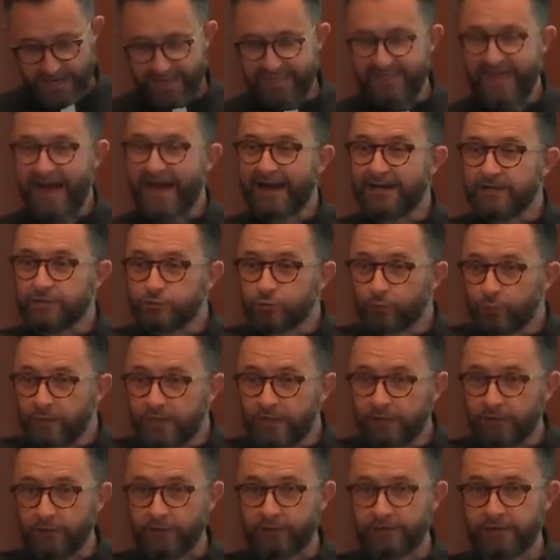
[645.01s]
That is
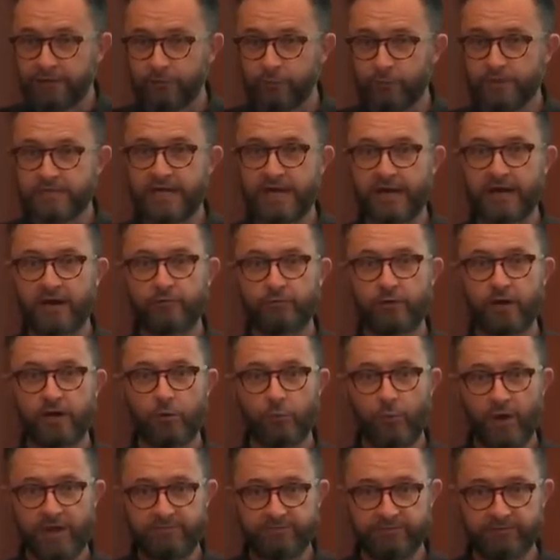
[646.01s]
real. We cannot run
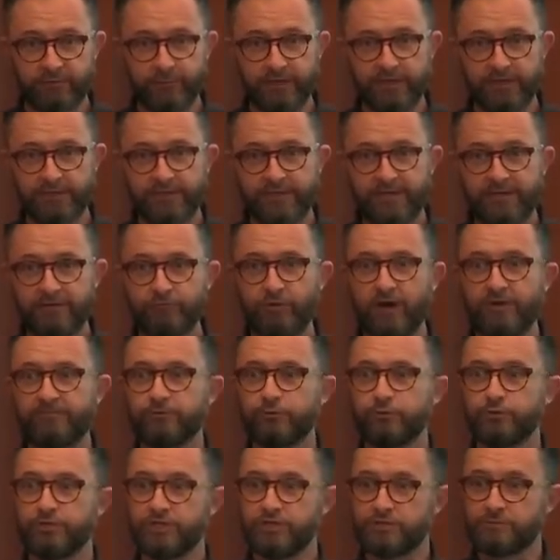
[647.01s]
away from it.
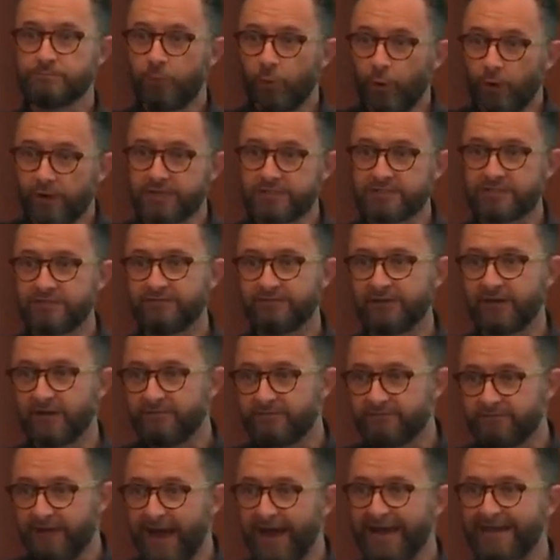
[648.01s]
Refugees point to the very
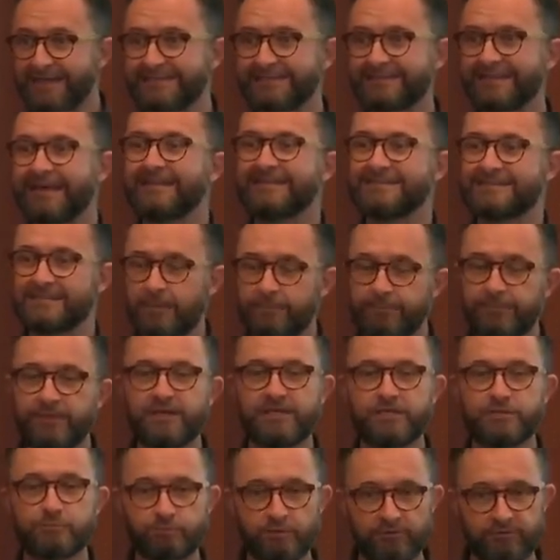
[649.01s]
fact that
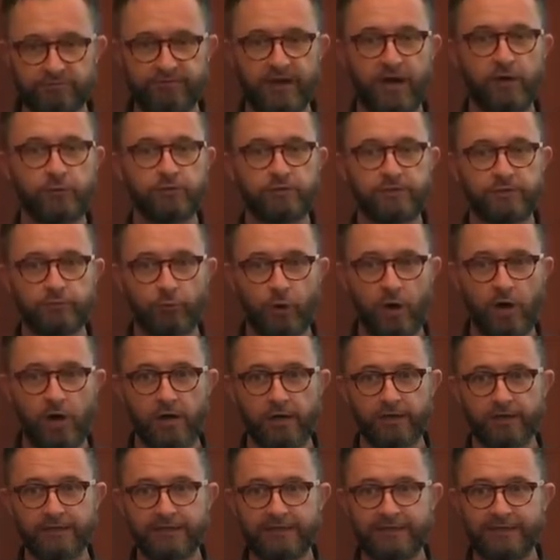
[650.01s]
something is profoundly
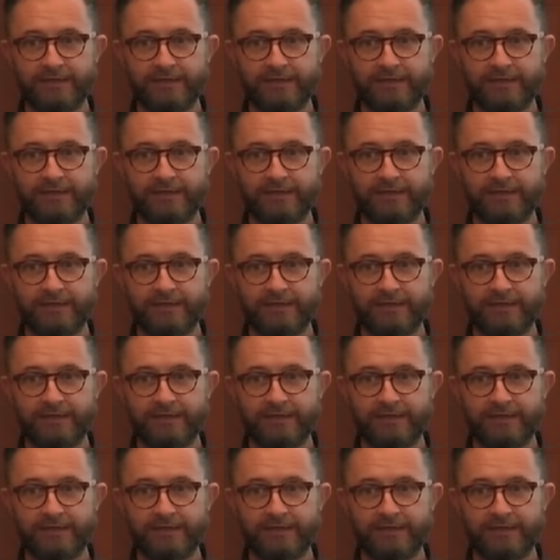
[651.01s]
wrong.